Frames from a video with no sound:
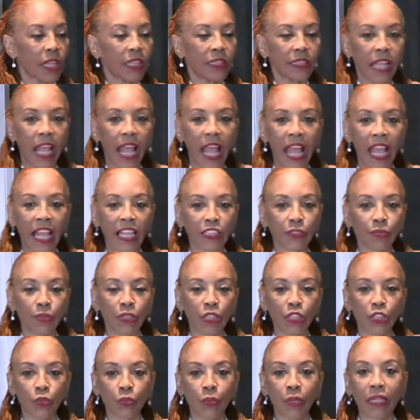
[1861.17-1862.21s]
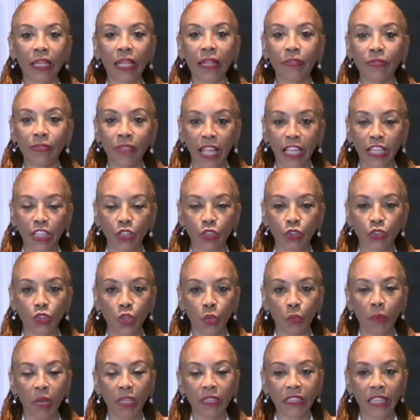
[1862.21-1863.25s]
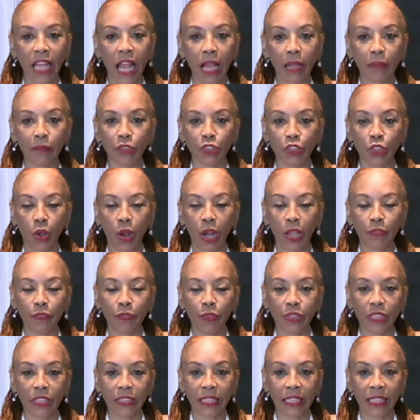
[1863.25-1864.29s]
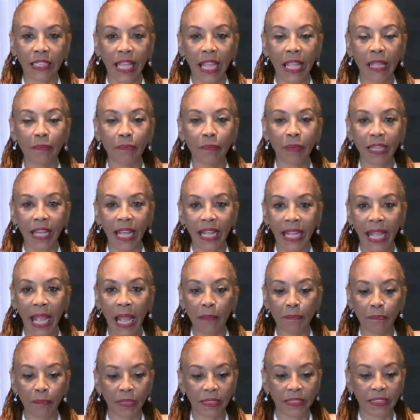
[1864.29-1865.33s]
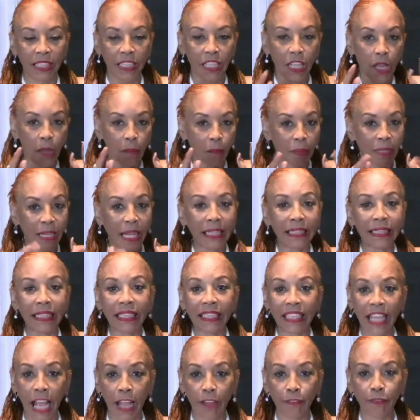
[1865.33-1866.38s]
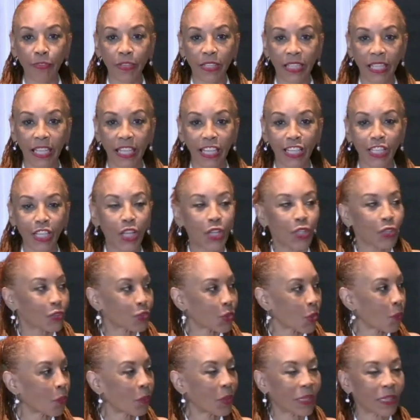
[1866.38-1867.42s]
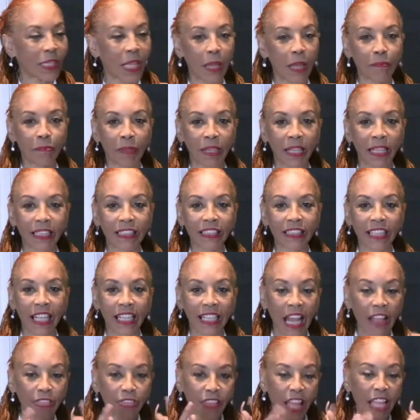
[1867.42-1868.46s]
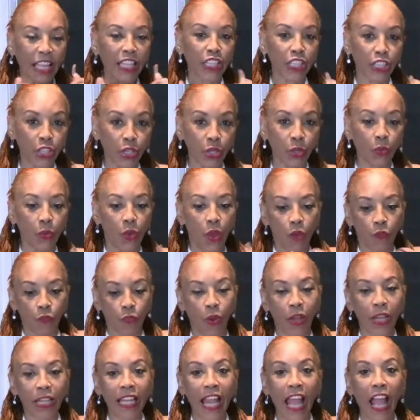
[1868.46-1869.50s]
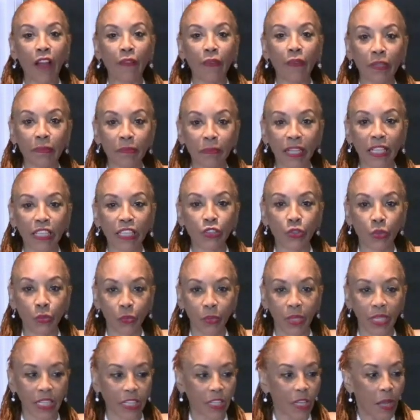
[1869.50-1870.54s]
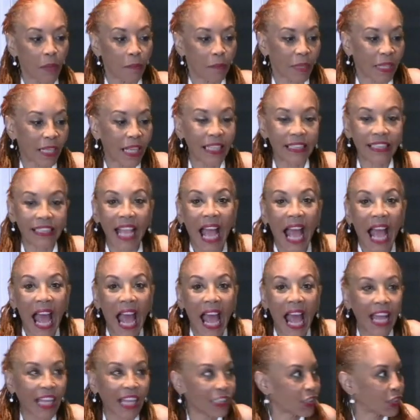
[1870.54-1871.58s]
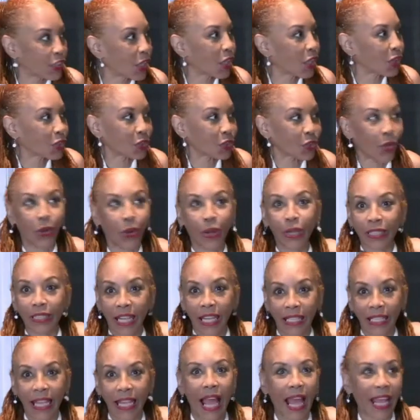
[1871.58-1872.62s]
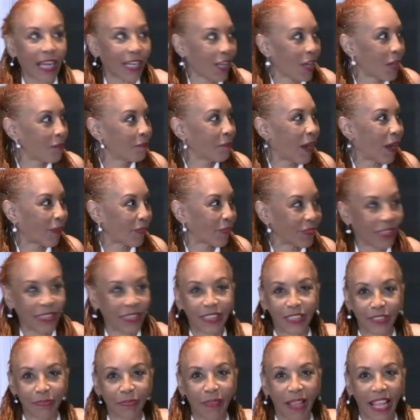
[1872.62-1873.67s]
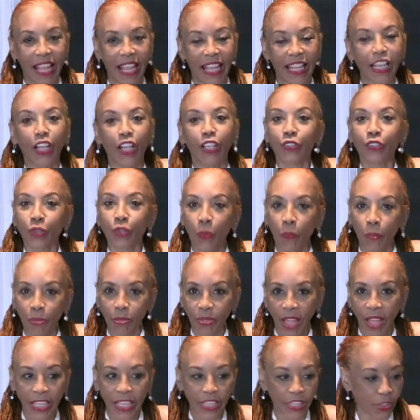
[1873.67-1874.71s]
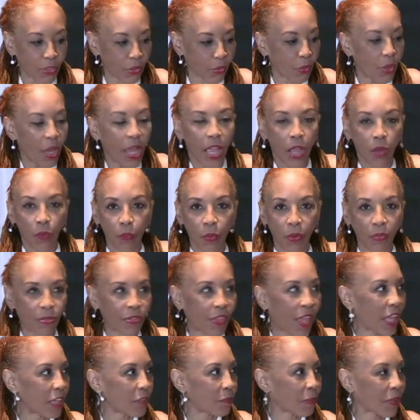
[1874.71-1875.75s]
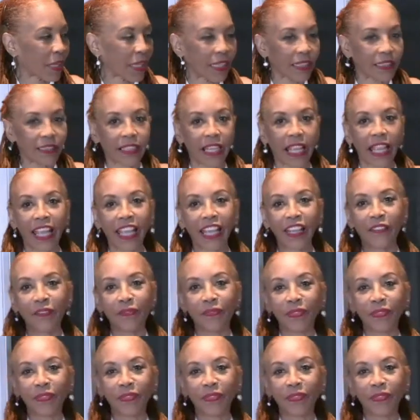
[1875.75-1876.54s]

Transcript: that asked for this reading, thank you so much. I'm sorry for the delay, but I got busy, but I did not forget. So with that being said, I thank you for allowing me to read, because I just learned a lot about this man. So thank you. And with that being said,